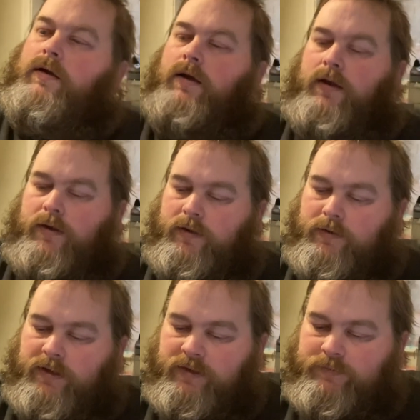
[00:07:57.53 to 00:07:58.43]

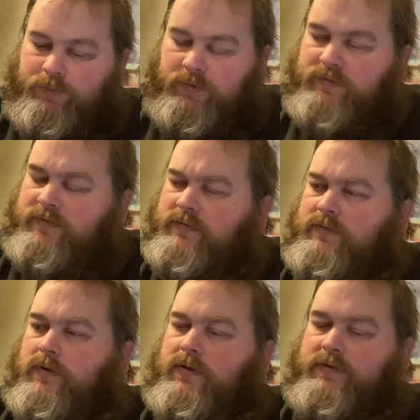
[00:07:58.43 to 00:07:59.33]
Next book is a
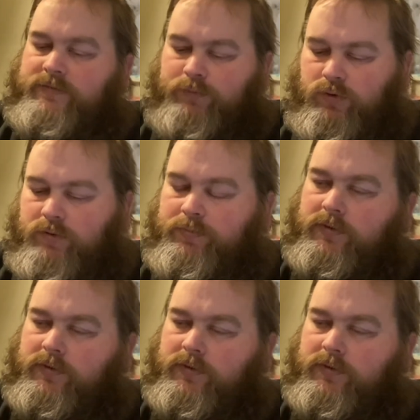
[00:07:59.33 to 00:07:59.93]
slightly smaller book